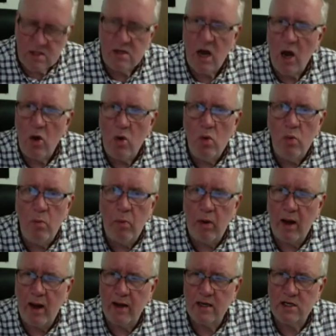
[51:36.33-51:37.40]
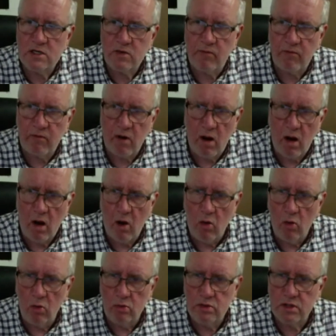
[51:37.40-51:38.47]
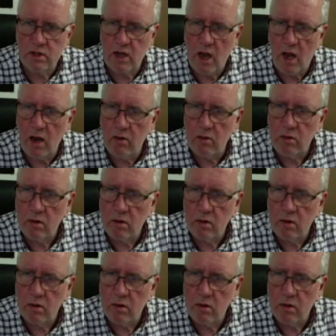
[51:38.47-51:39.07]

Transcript: no place for a hole to go.